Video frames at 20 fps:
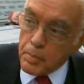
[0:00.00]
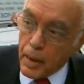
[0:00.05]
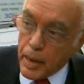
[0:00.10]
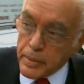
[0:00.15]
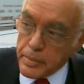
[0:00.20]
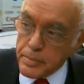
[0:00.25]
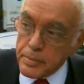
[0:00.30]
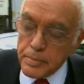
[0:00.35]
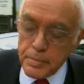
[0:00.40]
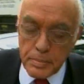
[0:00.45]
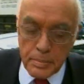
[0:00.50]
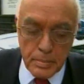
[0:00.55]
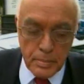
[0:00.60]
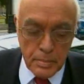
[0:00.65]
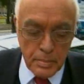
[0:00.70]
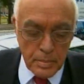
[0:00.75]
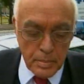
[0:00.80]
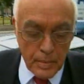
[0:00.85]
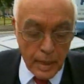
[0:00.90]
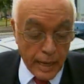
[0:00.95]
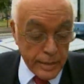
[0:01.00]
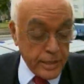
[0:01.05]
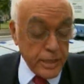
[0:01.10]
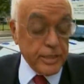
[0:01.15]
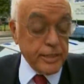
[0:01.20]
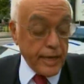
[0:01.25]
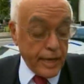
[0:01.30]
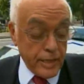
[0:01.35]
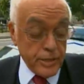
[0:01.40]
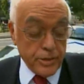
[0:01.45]
Pardon? I
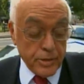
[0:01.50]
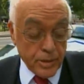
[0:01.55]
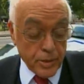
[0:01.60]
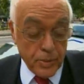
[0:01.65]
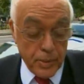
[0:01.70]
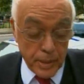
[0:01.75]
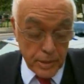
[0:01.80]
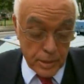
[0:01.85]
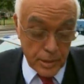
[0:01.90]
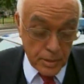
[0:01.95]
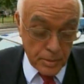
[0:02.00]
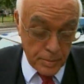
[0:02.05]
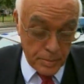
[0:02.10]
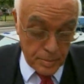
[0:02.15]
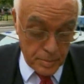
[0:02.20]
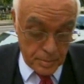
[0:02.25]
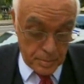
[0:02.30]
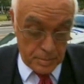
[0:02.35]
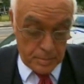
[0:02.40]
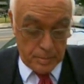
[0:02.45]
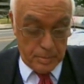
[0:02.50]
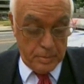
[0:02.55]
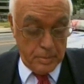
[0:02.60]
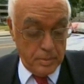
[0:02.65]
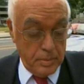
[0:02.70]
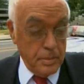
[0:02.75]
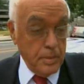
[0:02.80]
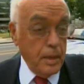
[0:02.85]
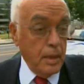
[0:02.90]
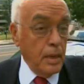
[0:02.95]
just answered the question.
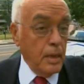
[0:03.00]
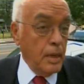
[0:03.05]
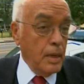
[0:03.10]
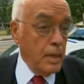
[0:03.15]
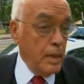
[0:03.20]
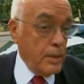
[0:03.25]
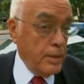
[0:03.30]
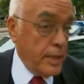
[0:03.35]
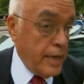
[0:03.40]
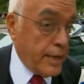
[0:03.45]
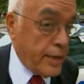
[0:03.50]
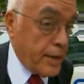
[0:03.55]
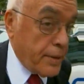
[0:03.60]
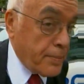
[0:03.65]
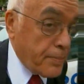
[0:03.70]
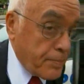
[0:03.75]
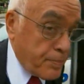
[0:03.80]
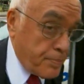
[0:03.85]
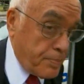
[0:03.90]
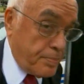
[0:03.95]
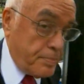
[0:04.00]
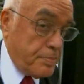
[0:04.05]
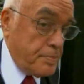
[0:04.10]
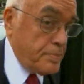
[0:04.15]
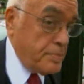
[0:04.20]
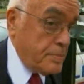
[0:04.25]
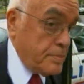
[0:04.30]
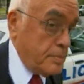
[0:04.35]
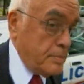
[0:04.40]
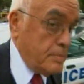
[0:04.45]
Thank you.
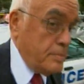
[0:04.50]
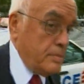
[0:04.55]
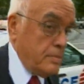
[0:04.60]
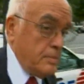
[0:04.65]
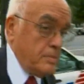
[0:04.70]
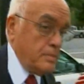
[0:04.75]
Are you